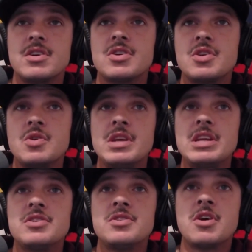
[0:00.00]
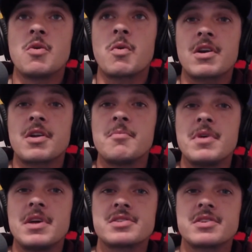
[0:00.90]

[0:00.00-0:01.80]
you need to know where to miss on the